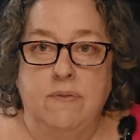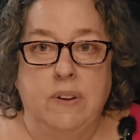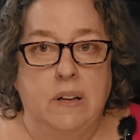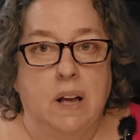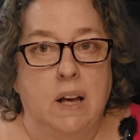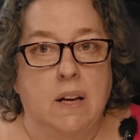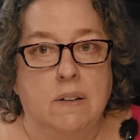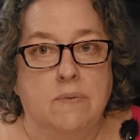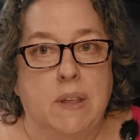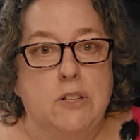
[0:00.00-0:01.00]

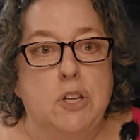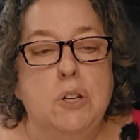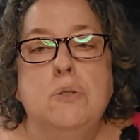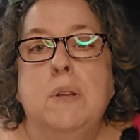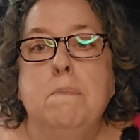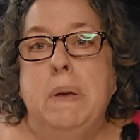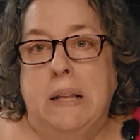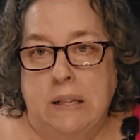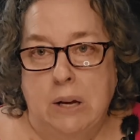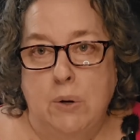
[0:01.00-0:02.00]
that you use in
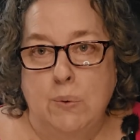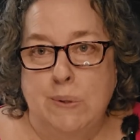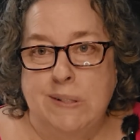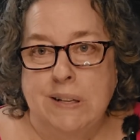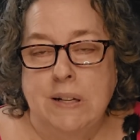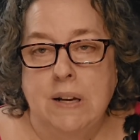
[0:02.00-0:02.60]
pillows